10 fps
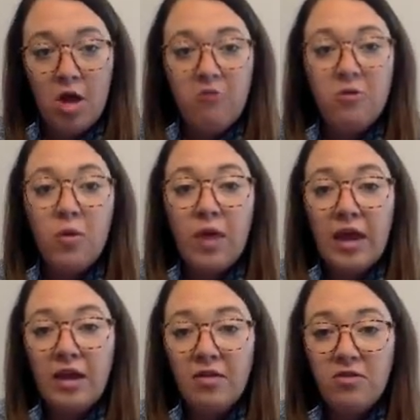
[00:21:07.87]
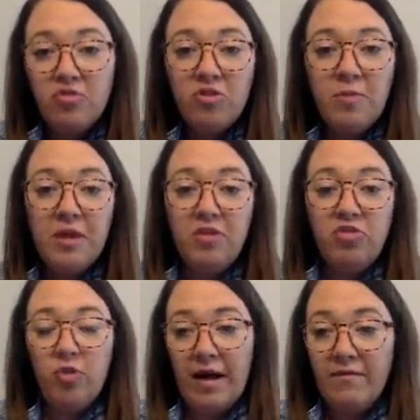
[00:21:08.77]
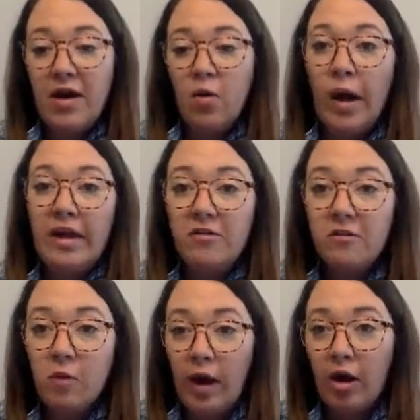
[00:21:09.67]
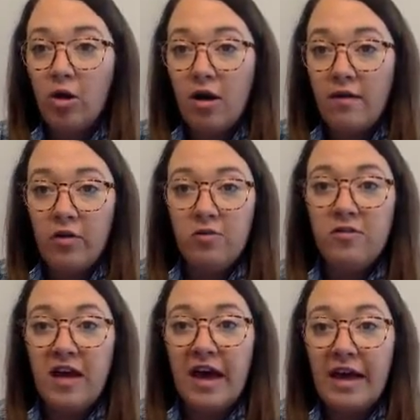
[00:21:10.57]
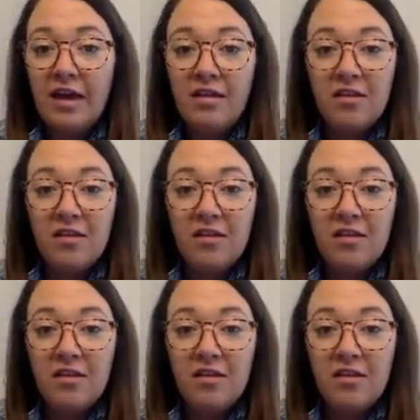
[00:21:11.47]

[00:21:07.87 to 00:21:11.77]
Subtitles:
So just because you have that white square of your slide,